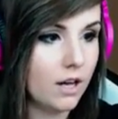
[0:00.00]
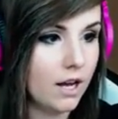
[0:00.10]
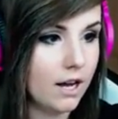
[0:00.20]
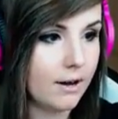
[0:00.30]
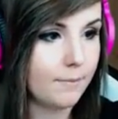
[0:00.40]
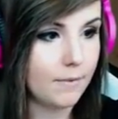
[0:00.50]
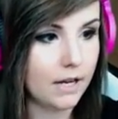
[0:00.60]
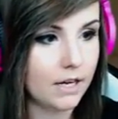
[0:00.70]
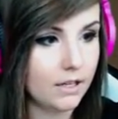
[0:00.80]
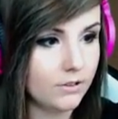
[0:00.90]
And
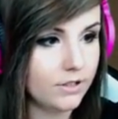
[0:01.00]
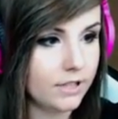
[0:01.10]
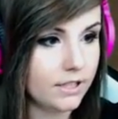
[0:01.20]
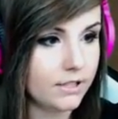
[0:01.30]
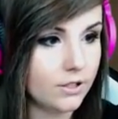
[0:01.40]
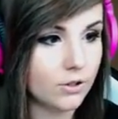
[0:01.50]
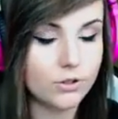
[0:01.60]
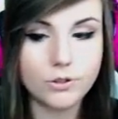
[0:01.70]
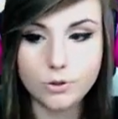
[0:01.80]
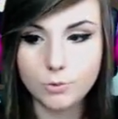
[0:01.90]
then you see
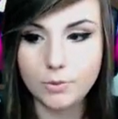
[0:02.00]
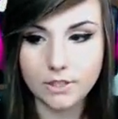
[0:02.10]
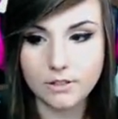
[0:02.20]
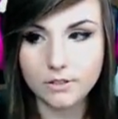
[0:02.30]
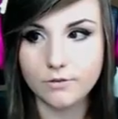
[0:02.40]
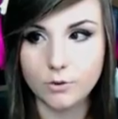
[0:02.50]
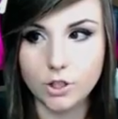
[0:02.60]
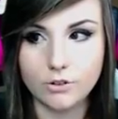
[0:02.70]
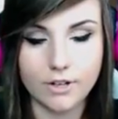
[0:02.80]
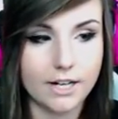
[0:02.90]
those two pieces of
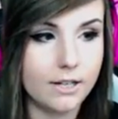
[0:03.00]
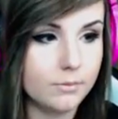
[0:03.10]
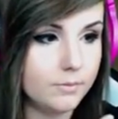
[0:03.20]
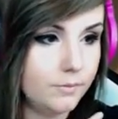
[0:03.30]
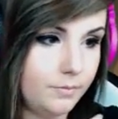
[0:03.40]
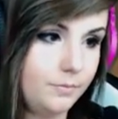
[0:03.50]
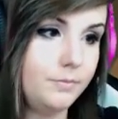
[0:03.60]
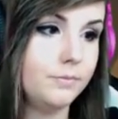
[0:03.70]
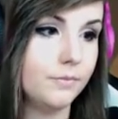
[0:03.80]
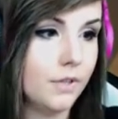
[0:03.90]
wood, right?
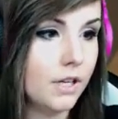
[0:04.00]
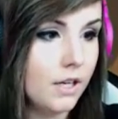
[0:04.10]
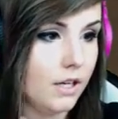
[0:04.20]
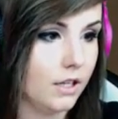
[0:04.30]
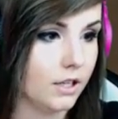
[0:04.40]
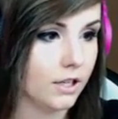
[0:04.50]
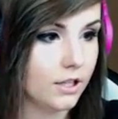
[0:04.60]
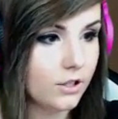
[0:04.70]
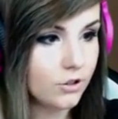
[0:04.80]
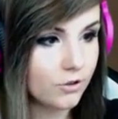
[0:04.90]
You're
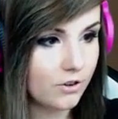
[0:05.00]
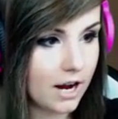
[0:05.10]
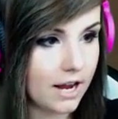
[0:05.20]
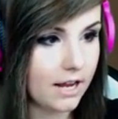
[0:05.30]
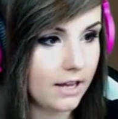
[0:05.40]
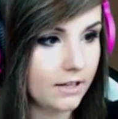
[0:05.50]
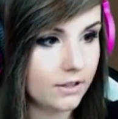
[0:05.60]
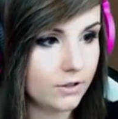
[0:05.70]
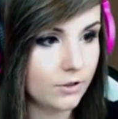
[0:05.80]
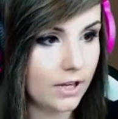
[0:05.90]
gonna try
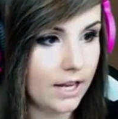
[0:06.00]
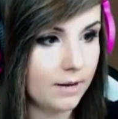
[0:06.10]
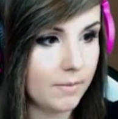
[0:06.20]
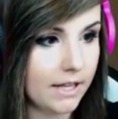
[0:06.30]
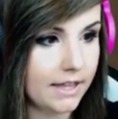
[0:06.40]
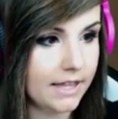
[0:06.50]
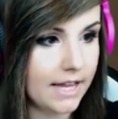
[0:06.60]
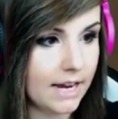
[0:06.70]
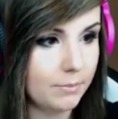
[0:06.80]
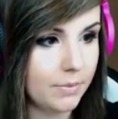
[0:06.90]
to aim at
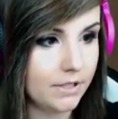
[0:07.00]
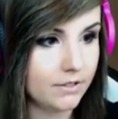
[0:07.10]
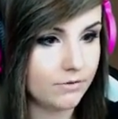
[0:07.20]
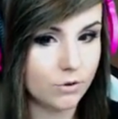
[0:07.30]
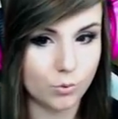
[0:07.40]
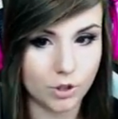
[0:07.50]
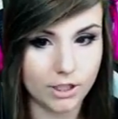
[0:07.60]
that piece of the wood.